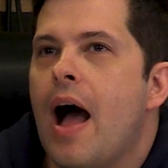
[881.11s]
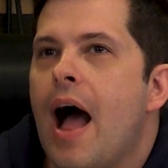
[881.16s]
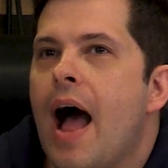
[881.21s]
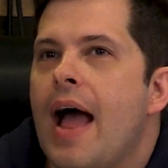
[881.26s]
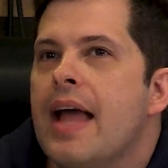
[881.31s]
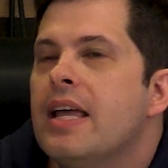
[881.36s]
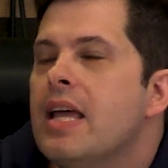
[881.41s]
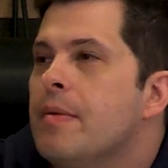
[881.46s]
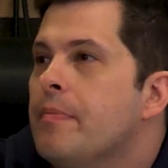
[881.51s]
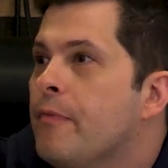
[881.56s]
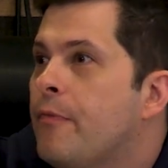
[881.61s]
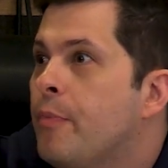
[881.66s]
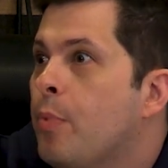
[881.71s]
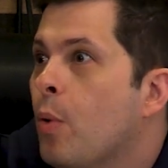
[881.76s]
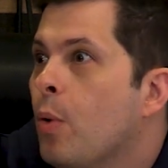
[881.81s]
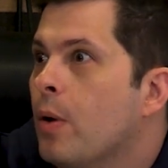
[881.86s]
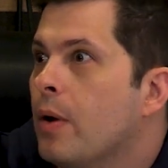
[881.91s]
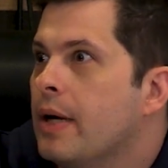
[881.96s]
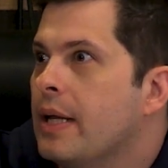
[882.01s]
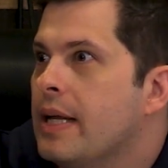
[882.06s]
I get
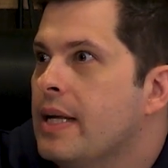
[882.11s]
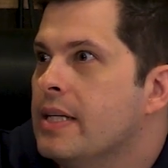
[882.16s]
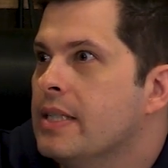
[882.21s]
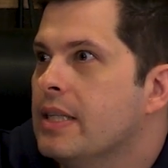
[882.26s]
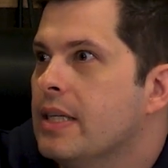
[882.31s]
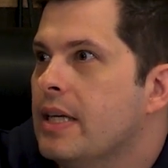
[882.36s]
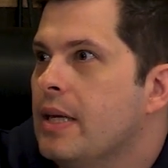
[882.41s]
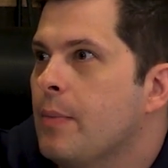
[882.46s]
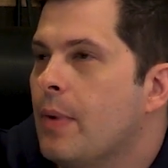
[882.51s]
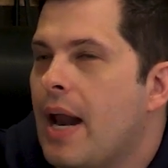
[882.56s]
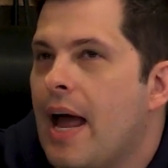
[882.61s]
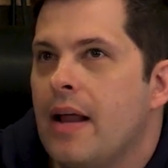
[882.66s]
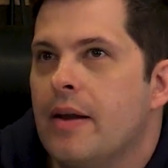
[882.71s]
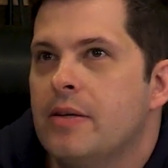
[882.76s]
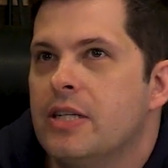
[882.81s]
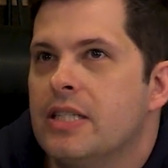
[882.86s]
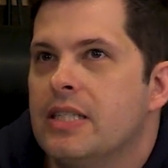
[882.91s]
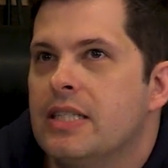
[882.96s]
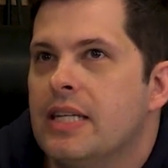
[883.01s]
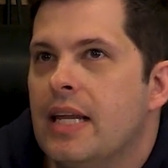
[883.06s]
bored easily when I'm
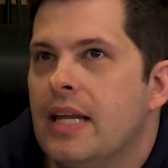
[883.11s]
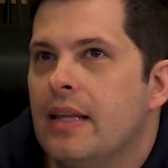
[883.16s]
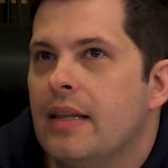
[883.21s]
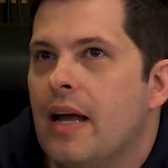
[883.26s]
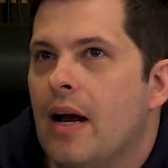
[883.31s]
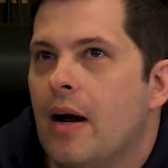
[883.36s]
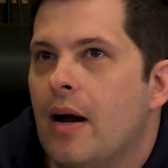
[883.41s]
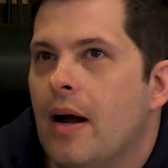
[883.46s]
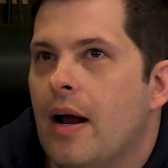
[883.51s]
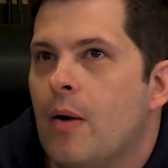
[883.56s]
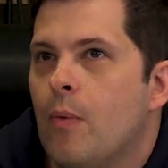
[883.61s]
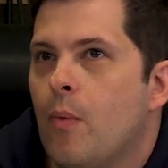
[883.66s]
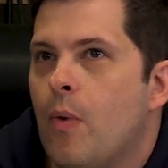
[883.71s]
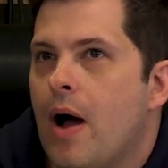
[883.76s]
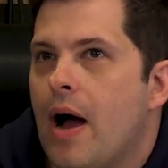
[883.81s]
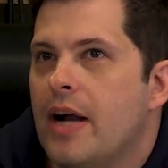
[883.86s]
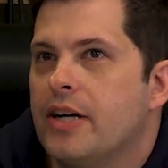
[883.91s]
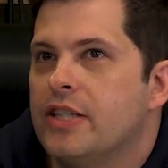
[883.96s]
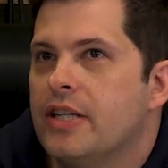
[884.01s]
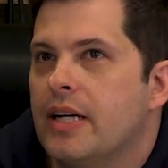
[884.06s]
just sitting there and
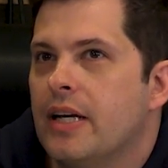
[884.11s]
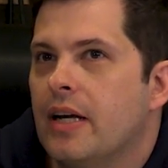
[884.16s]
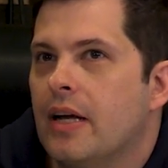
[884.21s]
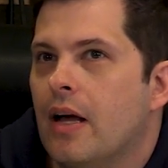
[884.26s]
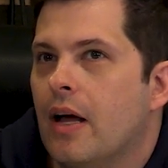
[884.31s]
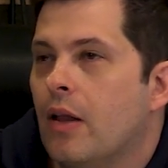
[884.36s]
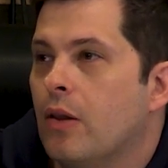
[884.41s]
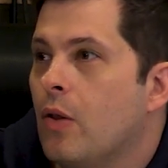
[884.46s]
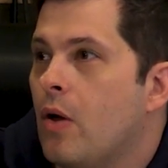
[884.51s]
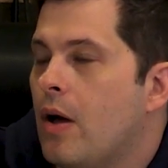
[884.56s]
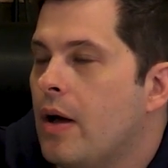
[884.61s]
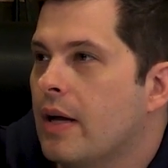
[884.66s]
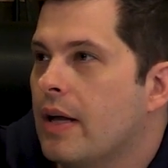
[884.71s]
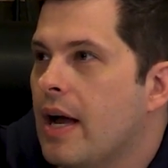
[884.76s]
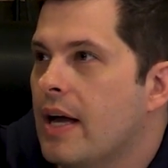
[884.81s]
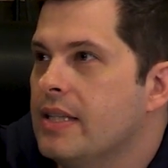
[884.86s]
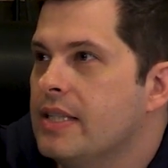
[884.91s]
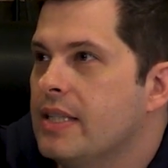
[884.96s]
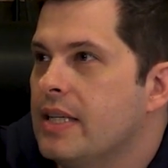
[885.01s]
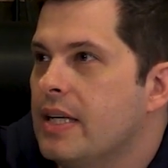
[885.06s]
watching a long
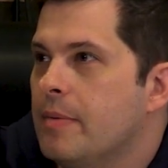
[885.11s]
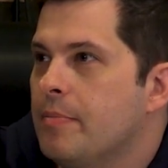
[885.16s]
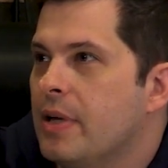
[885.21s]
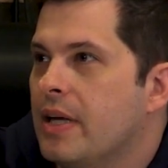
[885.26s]
cutscene,